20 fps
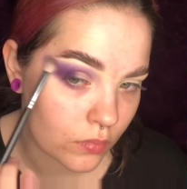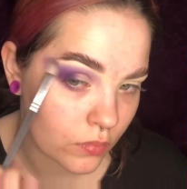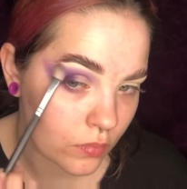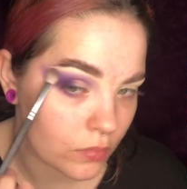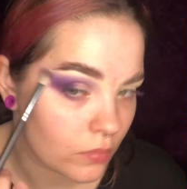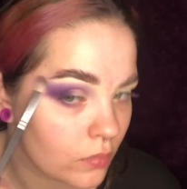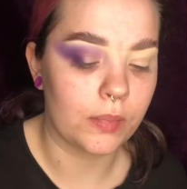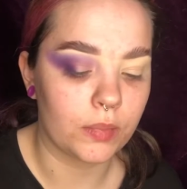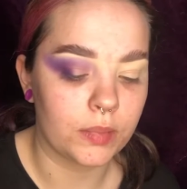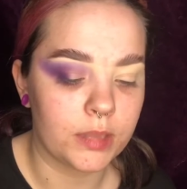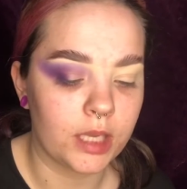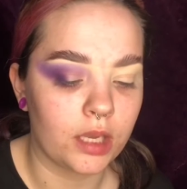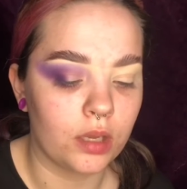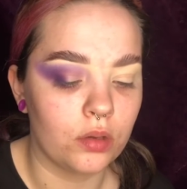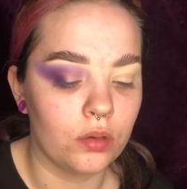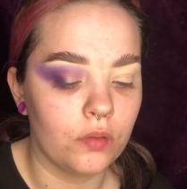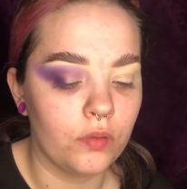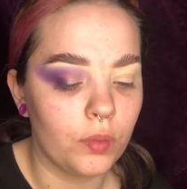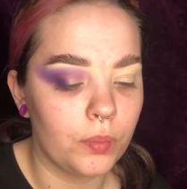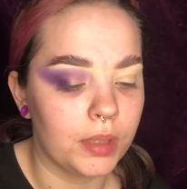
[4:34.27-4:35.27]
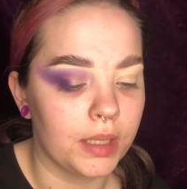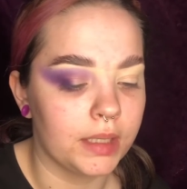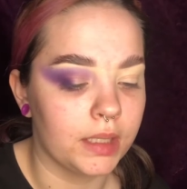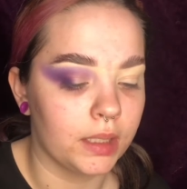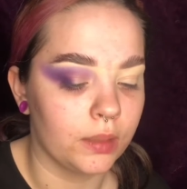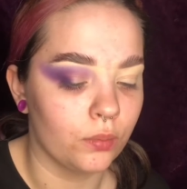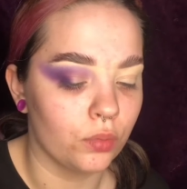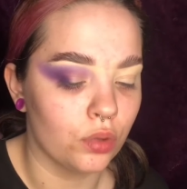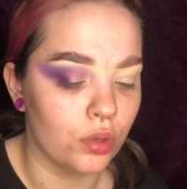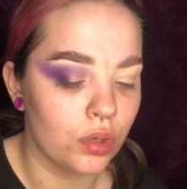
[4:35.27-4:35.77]
I'm going to take another
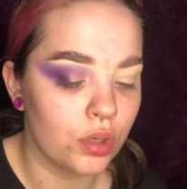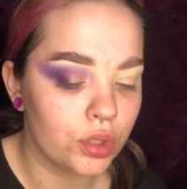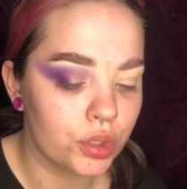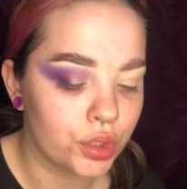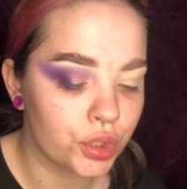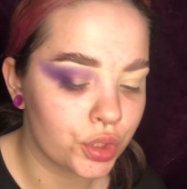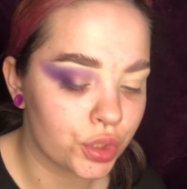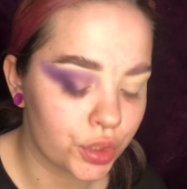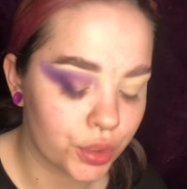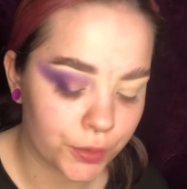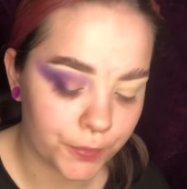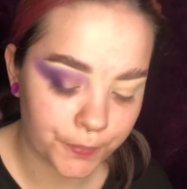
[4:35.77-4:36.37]
blending brush,